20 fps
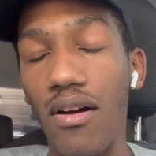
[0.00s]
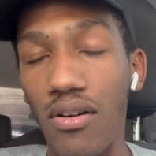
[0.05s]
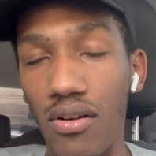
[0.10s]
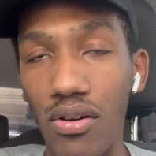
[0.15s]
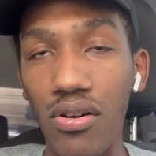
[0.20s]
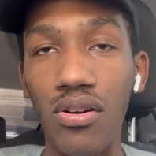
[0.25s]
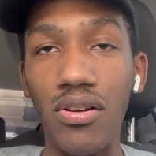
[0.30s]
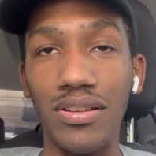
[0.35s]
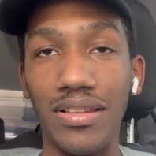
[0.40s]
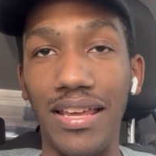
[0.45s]

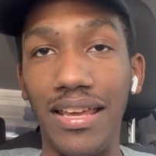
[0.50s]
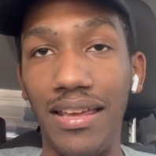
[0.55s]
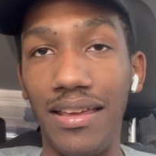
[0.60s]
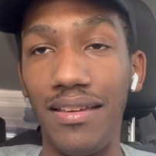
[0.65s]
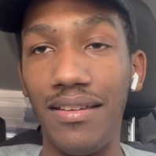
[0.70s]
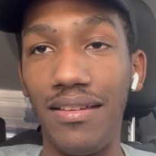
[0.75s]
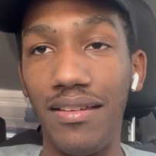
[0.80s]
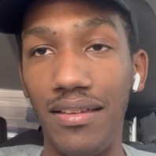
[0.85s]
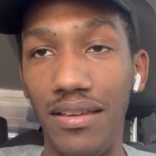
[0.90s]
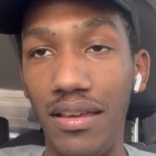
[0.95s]
early,
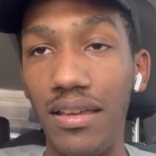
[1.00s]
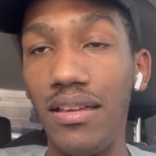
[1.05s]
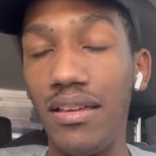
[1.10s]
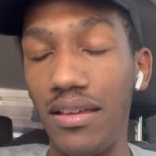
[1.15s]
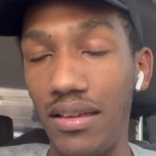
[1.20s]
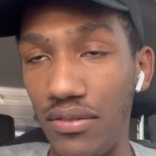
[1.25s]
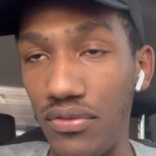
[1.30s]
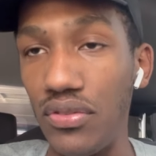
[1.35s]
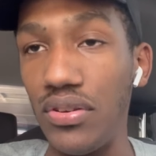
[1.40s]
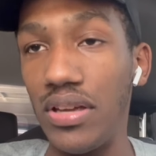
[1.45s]

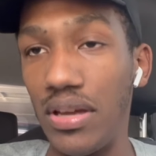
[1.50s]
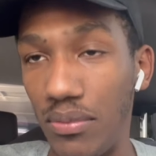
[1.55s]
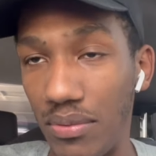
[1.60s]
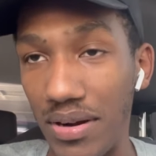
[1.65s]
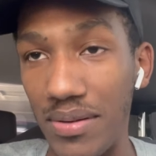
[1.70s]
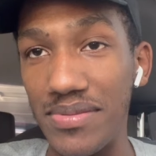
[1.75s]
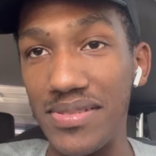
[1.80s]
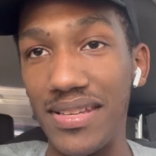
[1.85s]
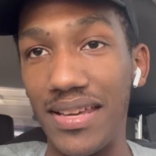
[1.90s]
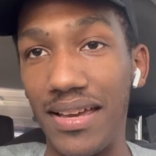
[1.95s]
if you get what
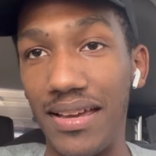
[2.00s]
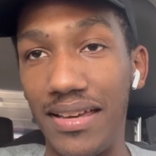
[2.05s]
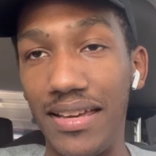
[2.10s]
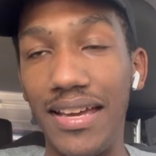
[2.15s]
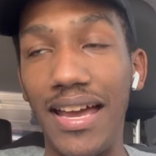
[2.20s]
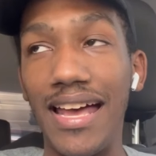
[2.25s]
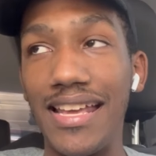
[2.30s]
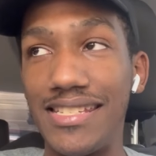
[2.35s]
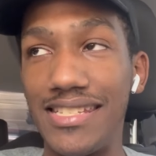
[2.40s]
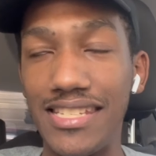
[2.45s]
I'm saying. He
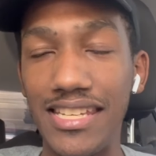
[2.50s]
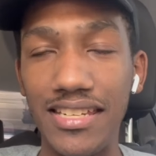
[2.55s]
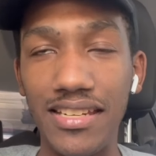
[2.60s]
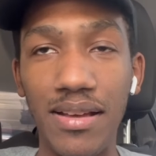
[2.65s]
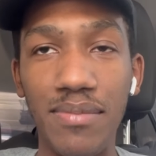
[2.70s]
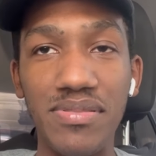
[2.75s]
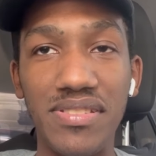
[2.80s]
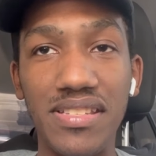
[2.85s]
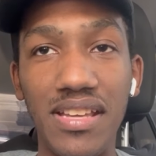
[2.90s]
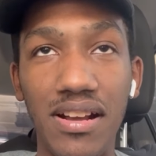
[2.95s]
got sent
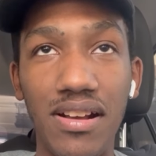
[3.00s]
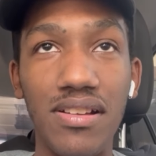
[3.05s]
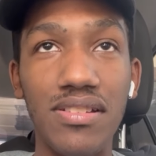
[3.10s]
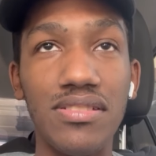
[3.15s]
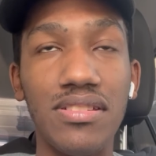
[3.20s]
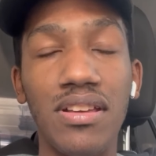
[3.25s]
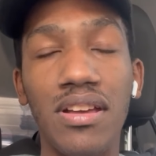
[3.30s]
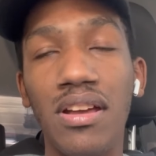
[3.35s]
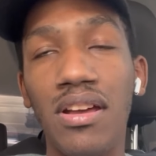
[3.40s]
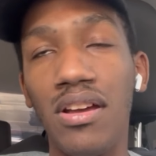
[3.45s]
upstairs
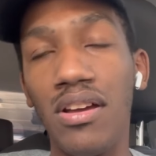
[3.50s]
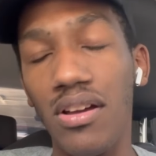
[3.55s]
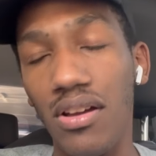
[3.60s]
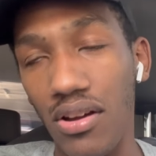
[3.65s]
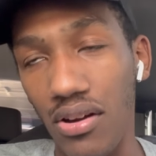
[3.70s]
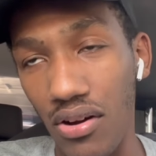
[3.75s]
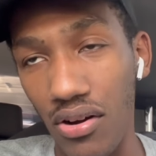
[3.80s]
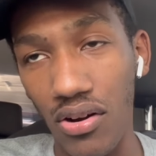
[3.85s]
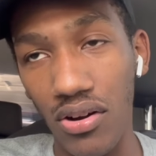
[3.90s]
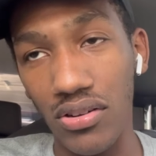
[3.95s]

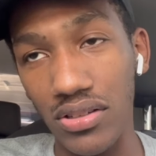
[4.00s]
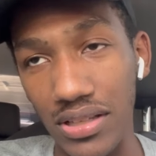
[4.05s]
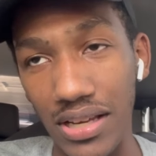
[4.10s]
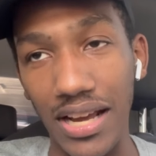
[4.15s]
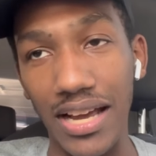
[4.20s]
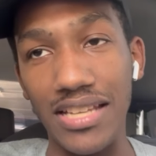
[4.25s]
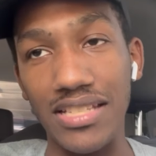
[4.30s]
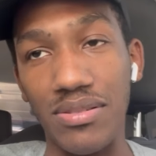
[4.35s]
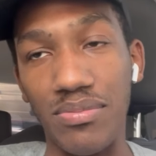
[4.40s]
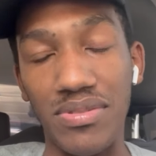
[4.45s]
early
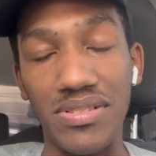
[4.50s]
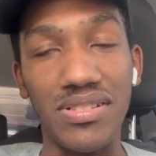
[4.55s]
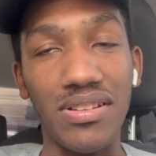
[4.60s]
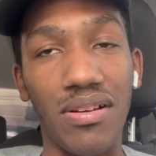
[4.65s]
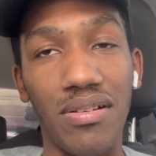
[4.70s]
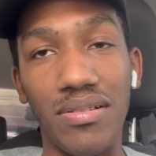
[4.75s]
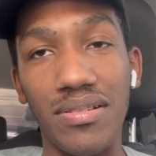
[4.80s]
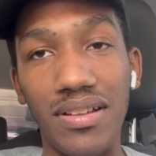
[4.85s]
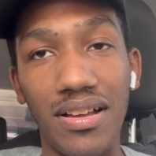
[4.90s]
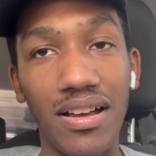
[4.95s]
as a
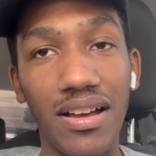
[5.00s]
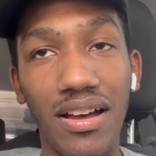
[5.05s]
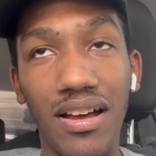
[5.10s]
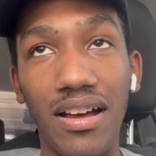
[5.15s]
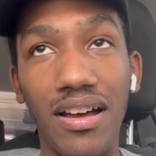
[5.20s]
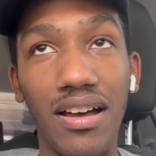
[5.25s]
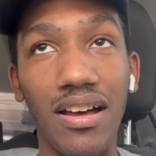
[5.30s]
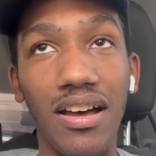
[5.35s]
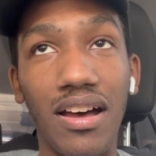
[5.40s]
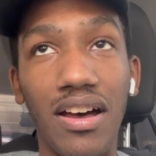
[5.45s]
result
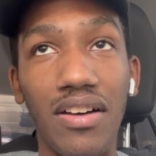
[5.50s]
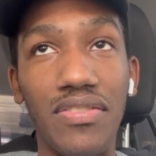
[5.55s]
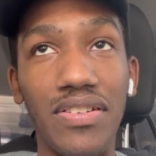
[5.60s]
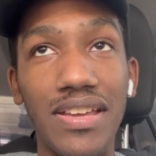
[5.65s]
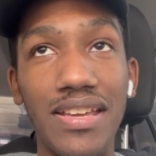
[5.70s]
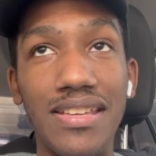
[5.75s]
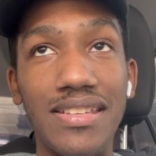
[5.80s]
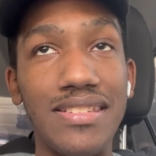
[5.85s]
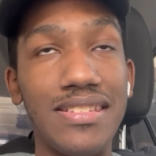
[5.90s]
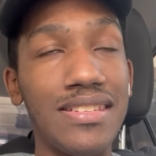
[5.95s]
of
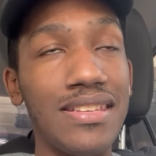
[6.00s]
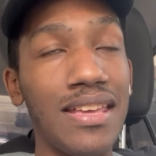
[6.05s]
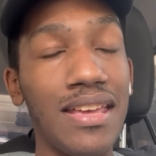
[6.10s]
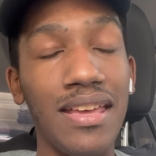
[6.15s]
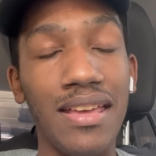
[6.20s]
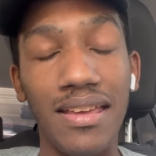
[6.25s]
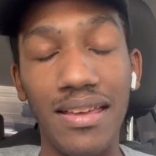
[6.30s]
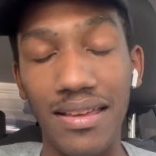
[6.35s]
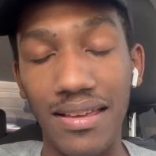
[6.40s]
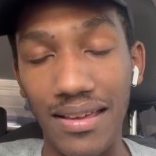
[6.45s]
his
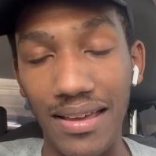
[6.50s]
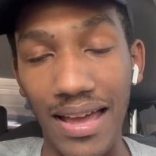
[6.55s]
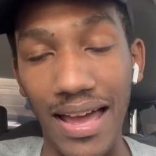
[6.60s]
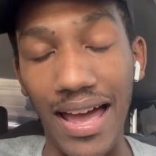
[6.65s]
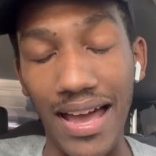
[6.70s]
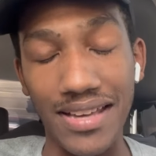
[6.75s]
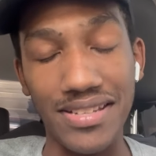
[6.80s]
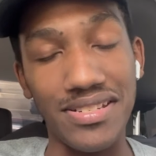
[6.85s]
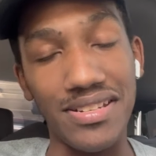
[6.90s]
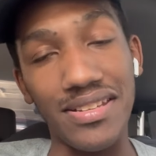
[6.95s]

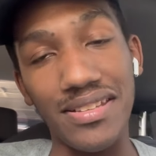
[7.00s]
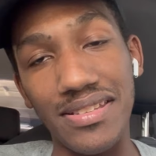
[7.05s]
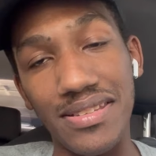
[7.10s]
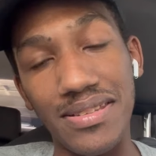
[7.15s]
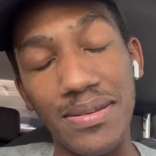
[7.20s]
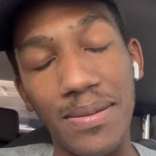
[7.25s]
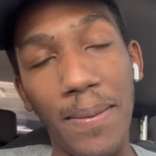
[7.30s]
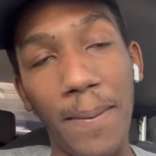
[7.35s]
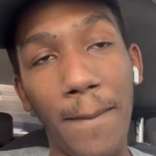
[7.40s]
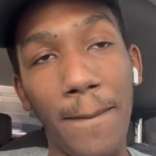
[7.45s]

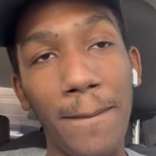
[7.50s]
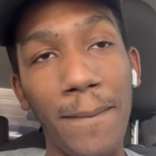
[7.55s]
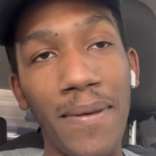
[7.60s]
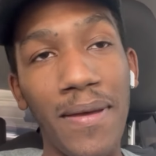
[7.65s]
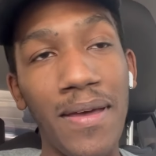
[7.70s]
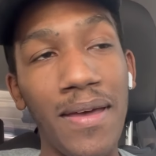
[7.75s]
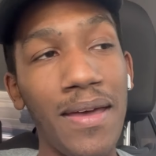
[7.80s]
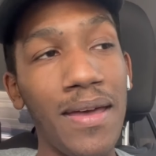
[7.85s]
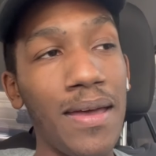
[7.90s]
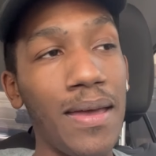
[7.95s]
actions.
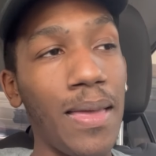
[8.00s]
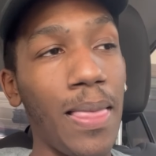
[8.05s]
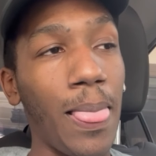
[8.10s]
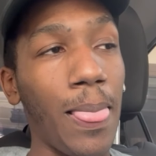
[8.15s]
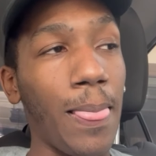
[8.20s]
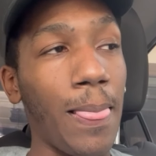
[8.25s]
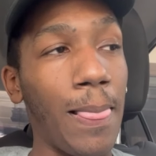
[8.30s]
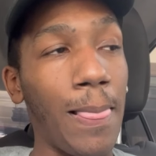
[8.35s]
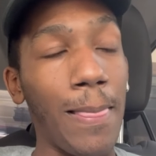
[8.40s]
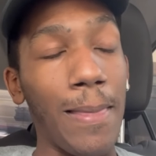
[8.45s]

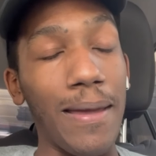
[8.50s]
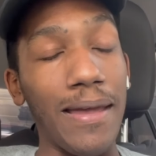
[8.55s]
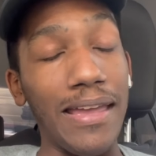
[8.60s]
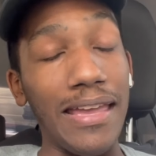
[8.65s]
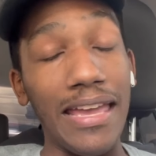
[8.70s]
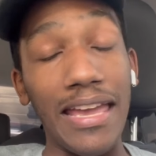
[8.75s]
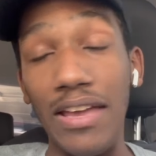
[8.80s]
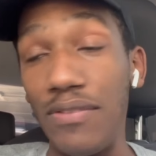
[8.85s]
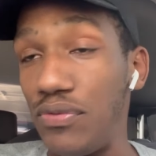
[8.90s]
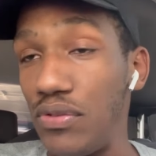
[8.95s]

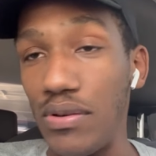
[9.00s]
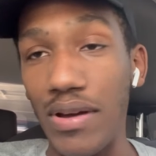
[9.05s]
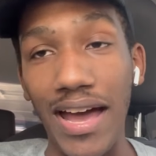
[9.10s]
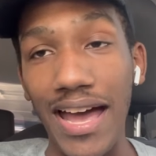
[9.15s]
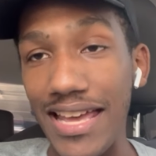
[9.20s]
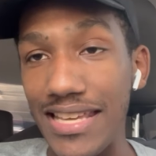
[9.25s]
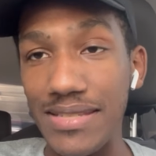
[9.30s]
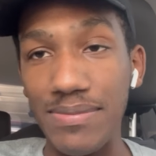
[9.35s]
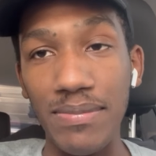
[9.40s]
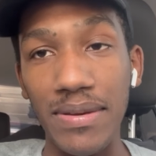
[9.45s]
If you
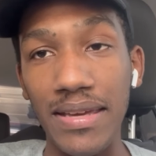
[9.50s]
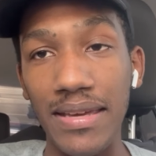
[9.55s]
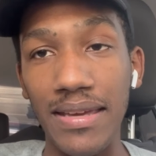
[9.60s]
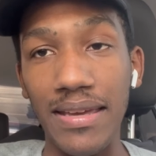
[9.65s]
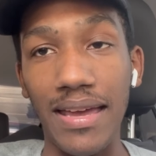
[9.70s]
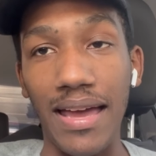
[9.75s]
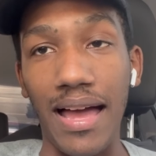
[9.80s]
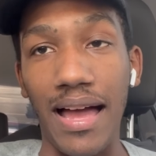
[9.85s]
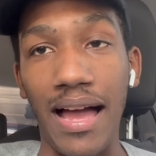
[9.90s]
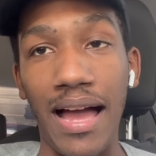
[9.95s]
ask
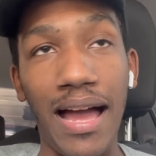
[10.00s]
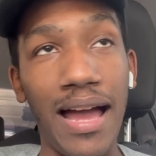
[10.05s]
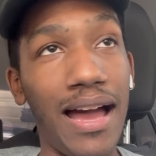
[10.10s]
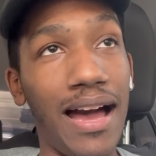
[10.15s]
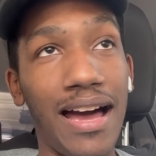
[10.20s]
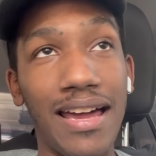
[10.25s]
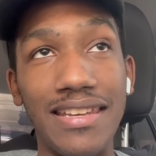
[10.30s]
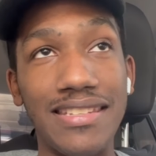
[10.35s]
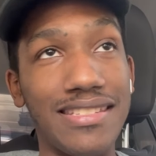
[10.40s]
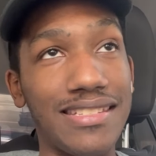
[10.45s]
me, I
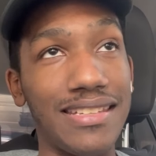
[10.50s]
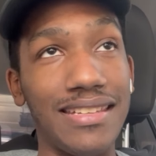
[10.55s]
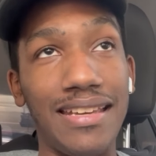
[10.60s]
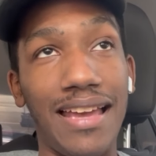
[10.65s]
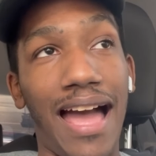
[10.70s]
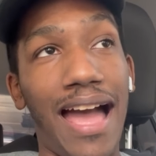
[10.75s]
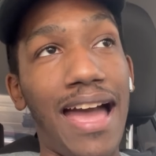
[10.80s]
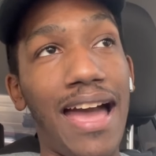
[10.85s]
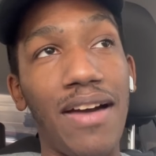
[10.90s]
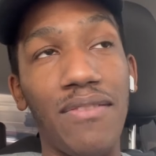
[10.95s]
honestly,
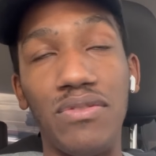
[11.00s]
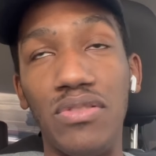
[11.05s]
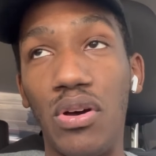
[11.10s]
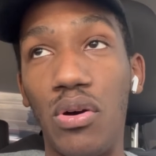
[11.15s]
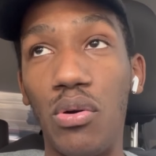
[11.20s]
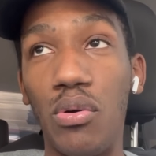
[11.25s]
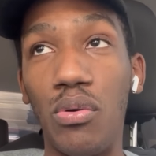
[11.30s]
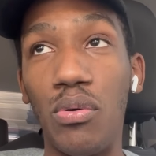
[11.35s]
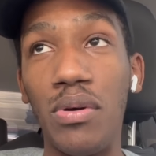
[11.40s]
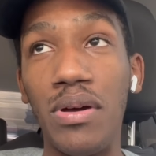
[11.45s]
I have
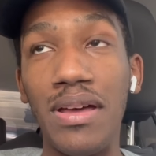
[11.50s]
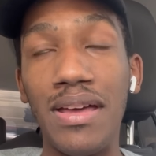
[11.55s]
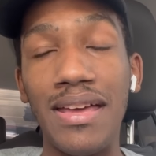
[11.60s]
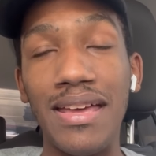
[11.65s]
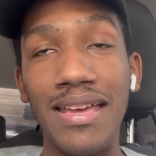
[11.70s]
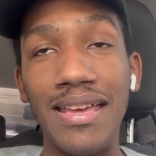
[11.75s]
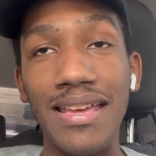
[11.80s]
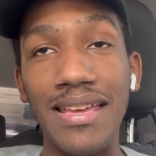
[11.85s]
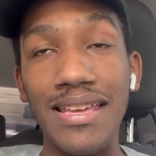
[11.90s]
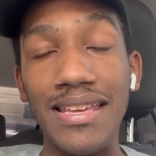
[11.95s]
no
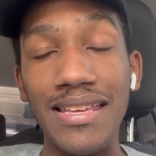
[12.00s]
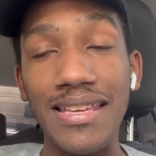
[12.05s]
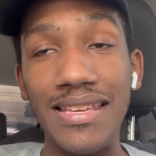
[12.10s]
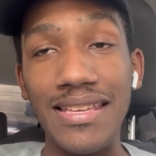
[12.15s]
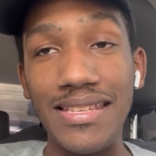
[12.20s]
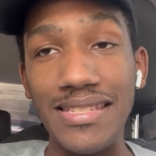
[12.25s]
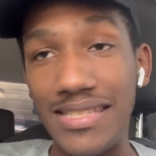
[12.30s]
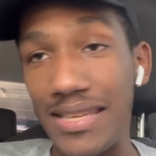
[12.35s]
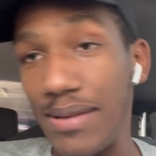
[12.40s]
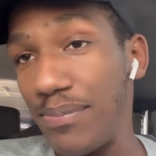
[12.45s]

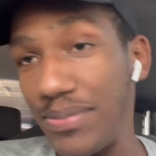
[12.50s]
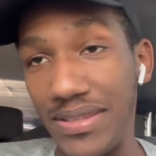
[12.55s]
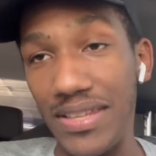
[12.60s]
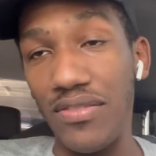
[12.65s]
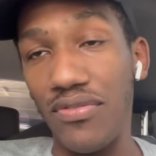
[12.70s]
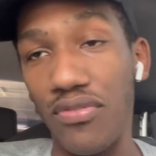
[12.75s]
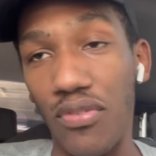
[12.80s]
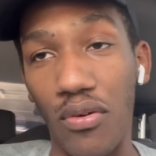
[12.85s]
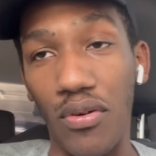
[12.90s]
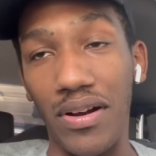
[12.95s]
sympathy
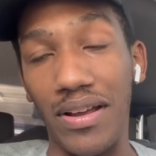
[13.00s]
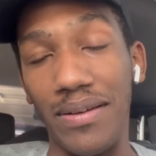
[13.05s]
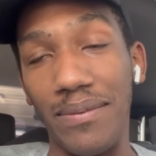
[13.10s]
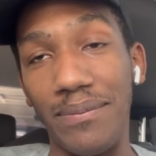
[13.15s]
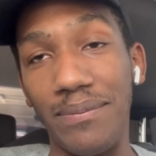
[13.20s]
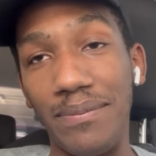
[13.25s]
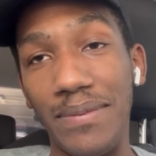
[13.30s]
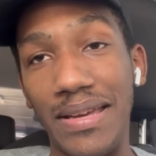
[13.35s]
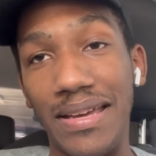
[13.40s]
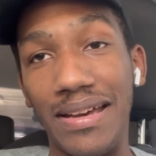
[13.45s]
for him
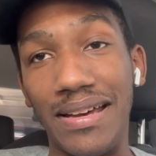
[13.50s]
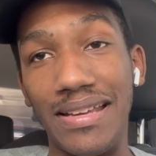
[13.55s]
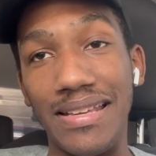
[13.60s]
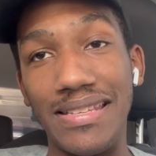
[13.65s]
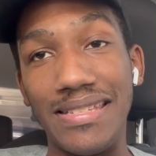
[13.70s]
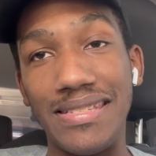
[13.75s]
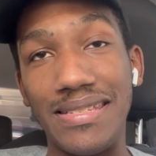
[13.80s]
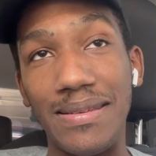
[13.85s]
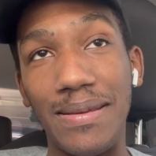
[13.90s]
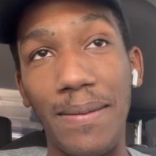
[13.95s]

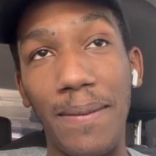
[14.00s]
because